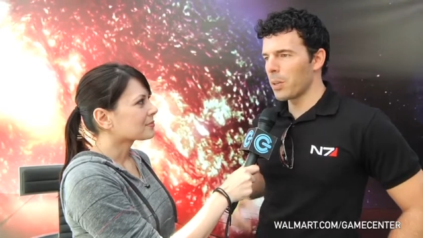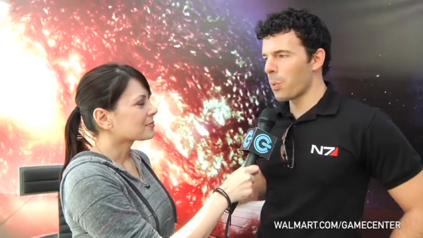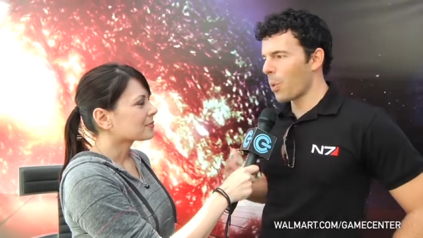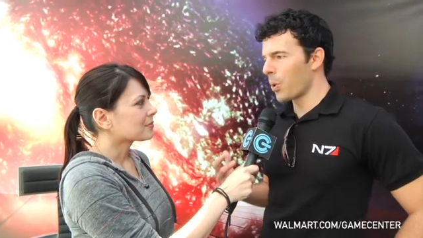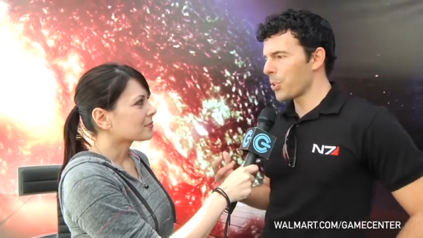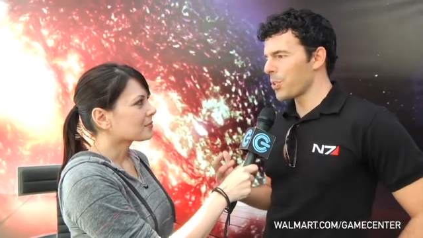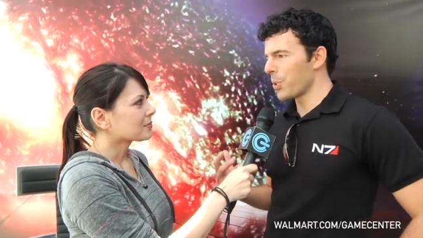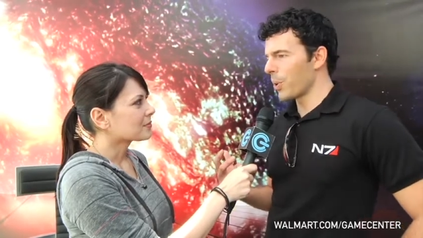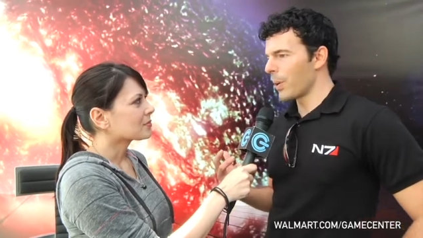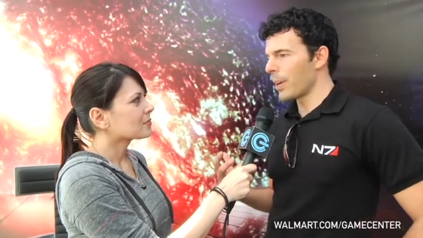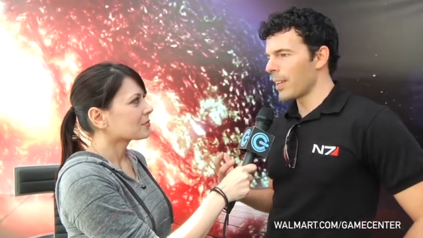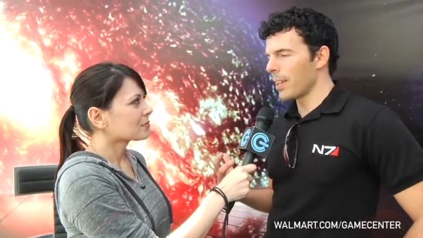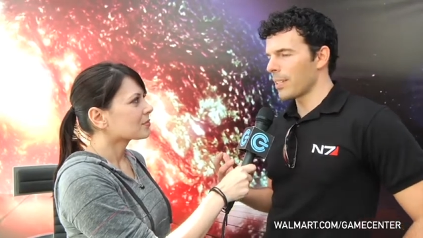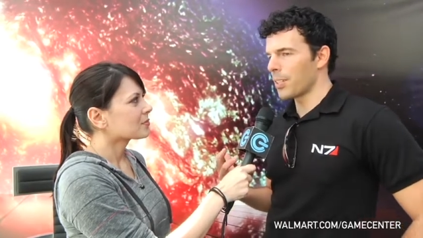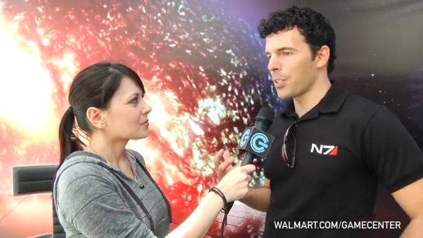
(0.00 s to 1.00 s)
Speaker 1: a war
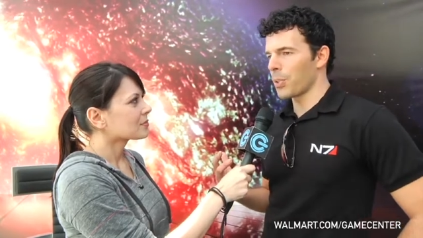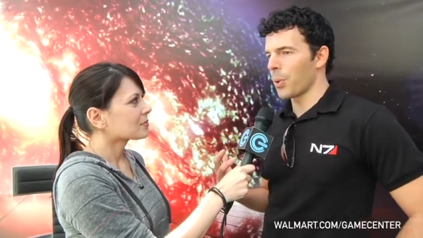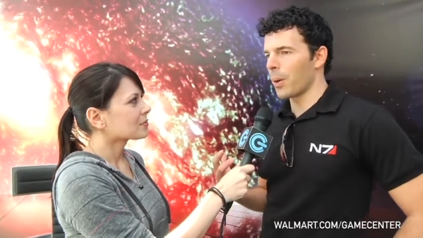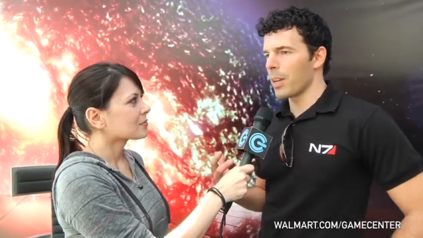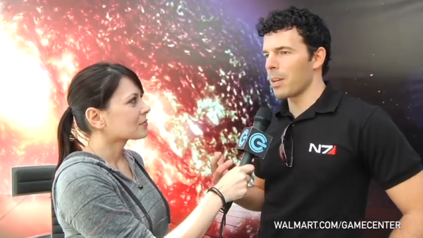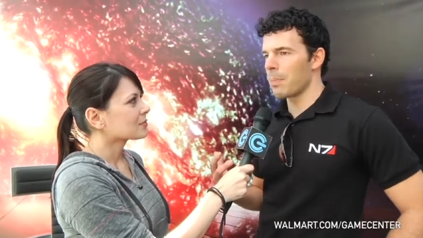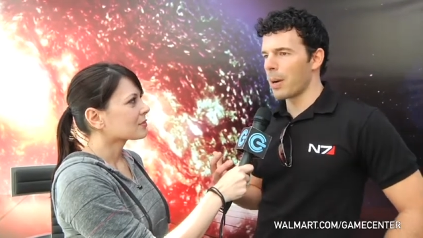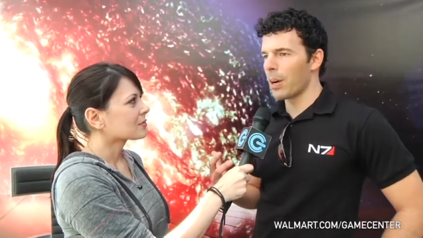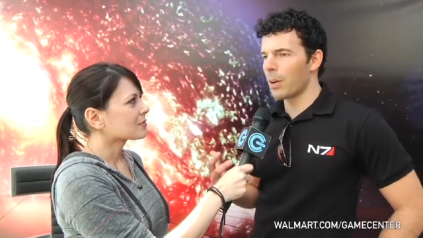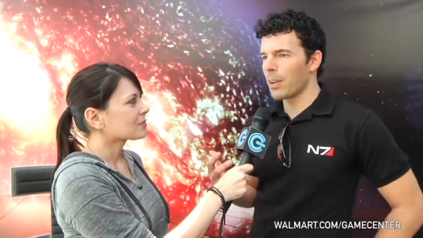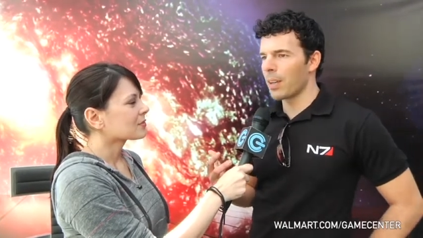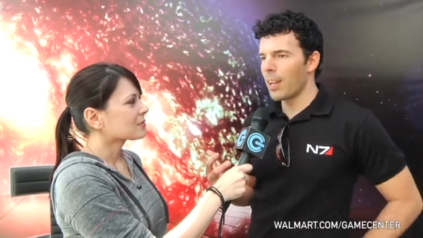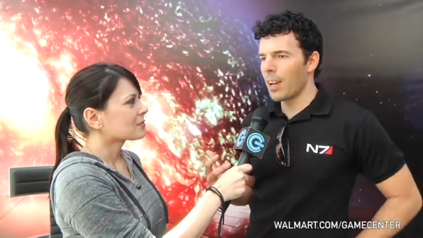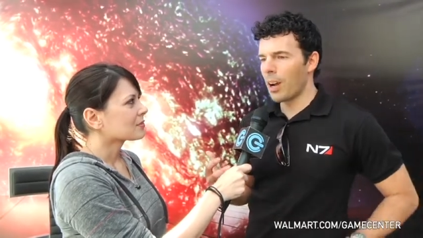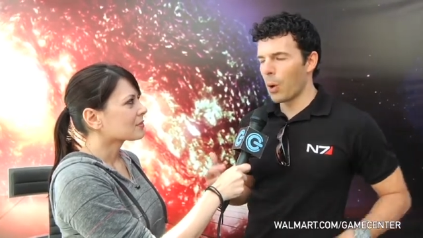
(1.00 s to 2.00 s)
story. It's a story about
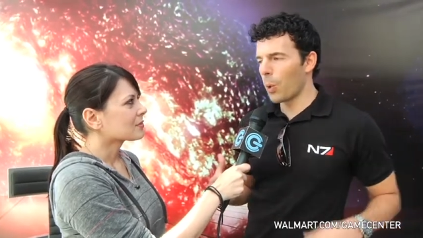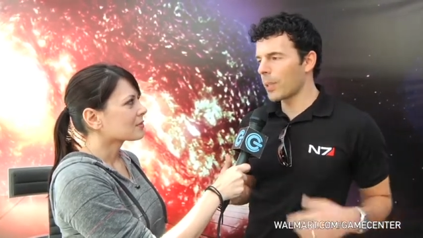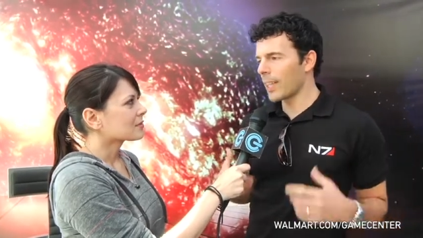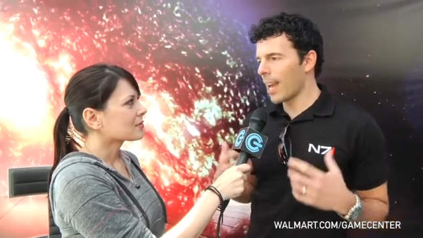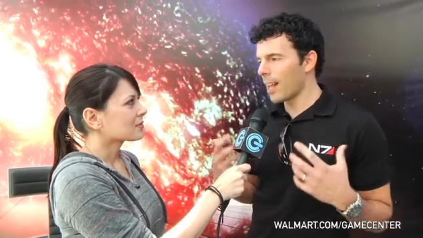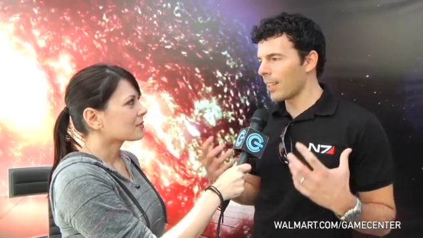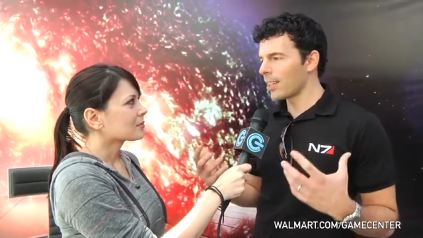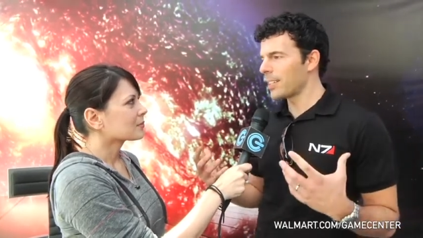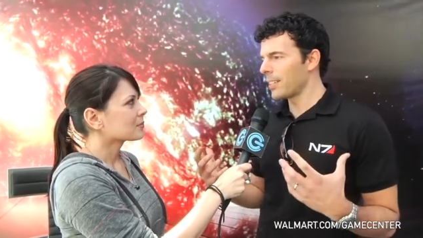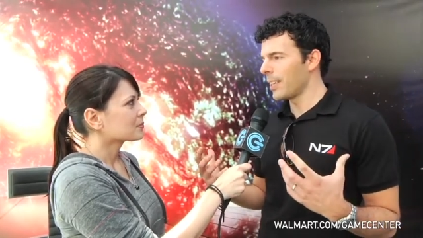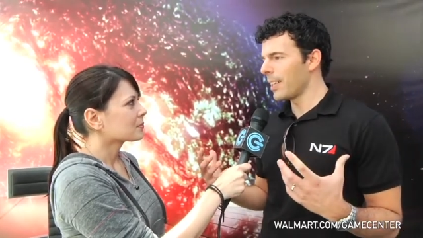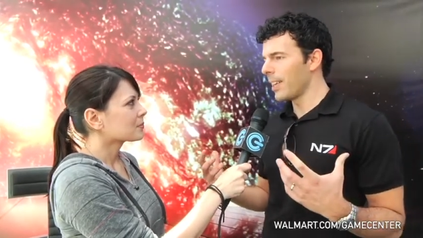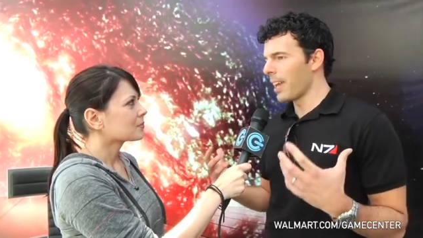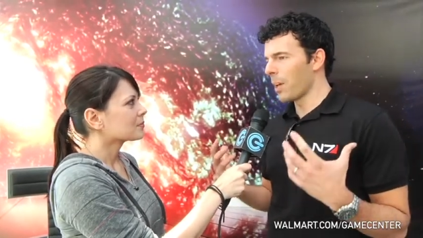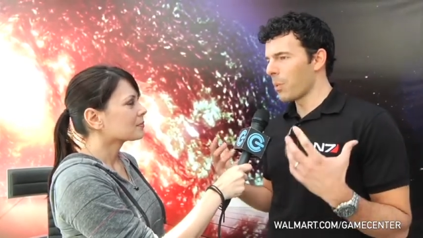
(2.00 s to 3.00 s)
a whole
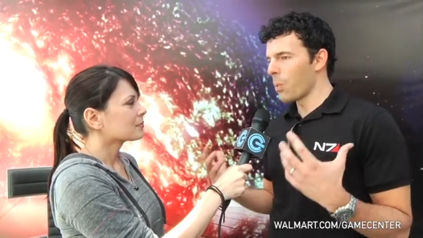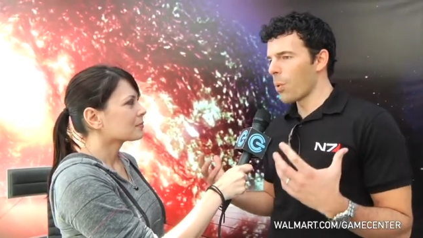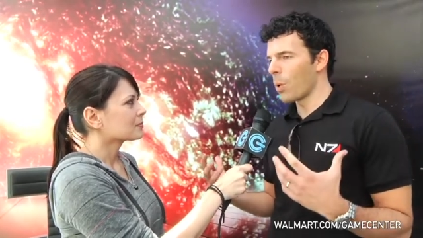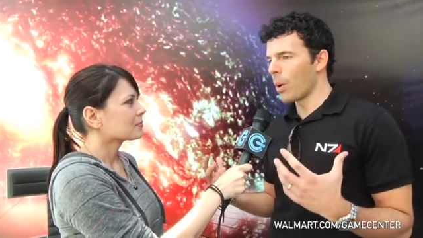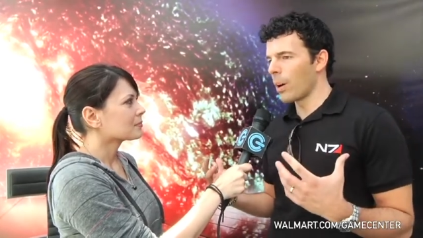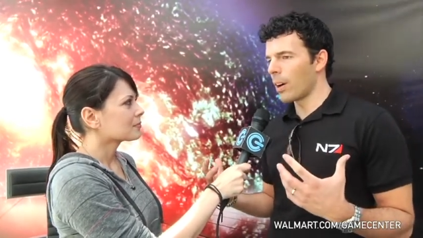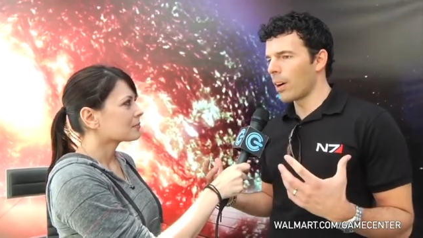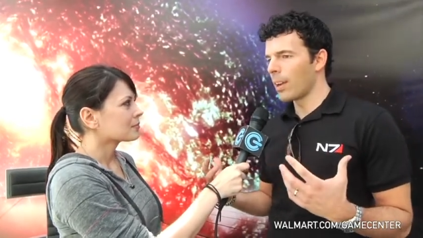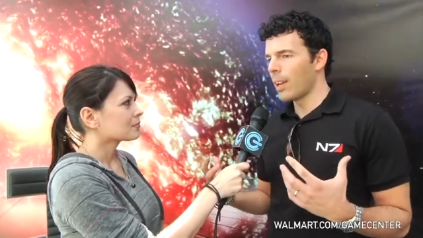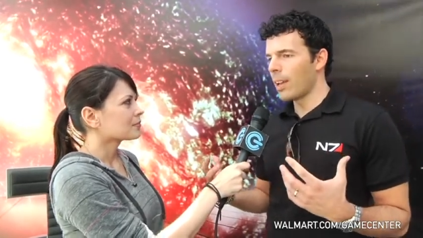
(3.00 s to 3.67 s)
galaxy at war